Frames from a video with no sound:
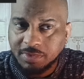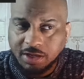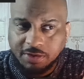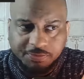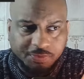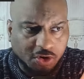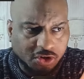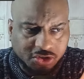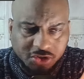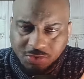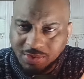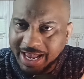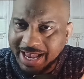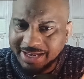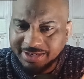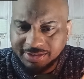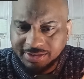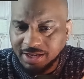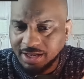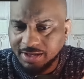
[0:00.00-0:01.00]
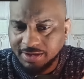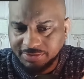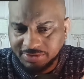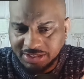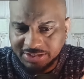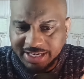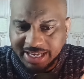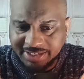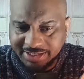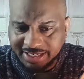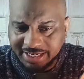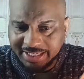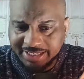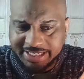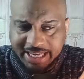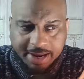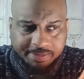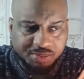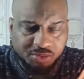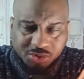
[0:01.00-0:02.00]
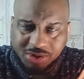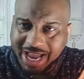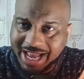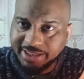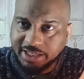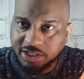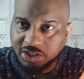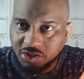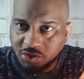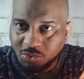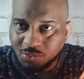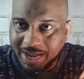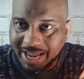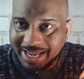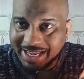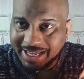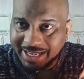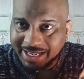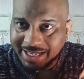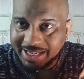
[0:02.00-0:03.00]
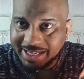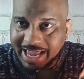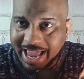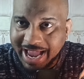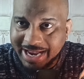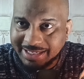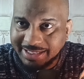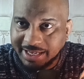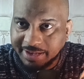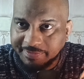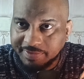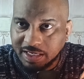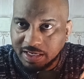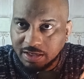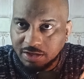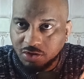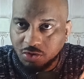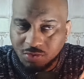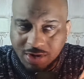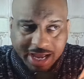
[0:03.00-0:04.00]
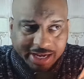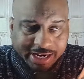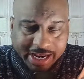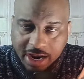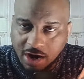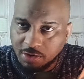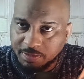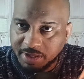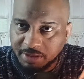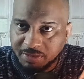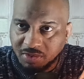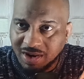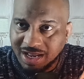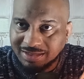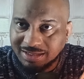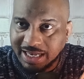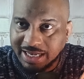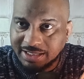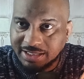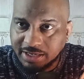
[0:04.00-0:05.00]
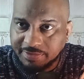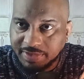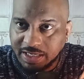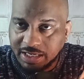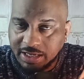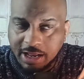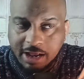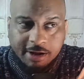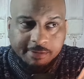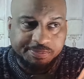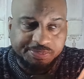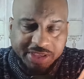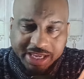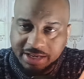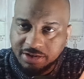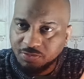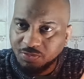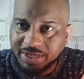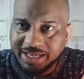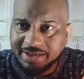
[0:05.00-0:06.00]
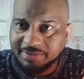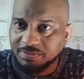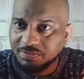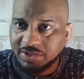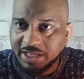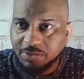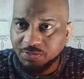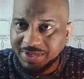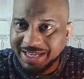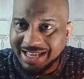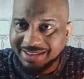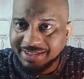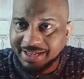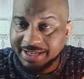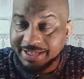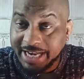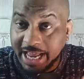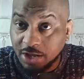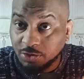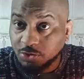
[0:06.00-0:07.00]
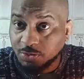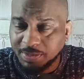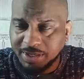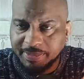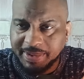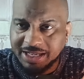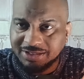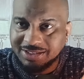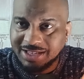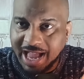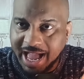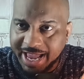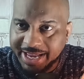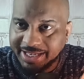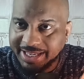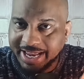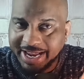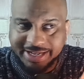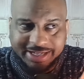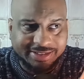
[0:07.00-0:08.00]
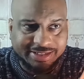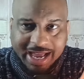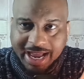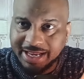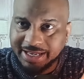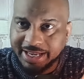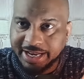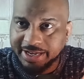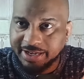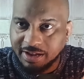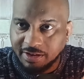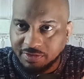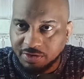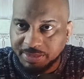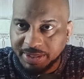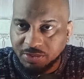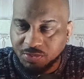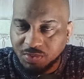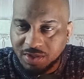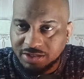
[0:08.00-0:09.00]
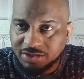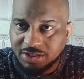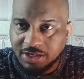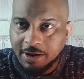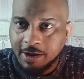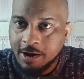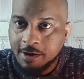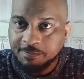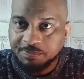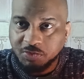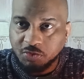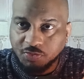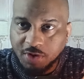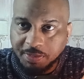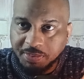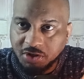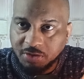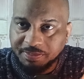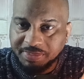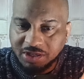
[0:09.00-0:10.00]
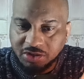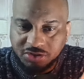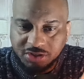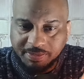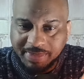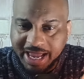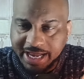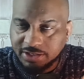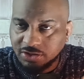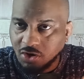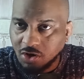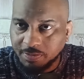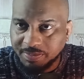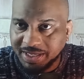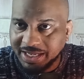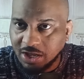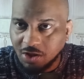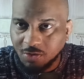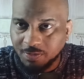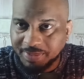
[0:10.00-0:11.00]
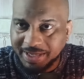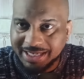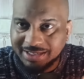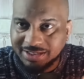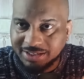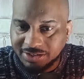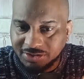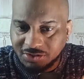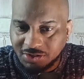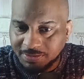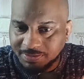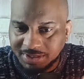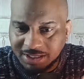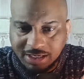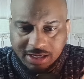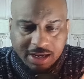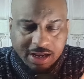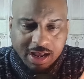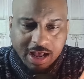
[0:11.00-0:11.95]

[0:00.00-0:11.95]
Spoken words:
First, you had, just as an example, you had the UAE activity, United Arab Emirates activity. Then we got the announcement about Thailand. The Thailand government wants Ripple to build some XRPL-based systems.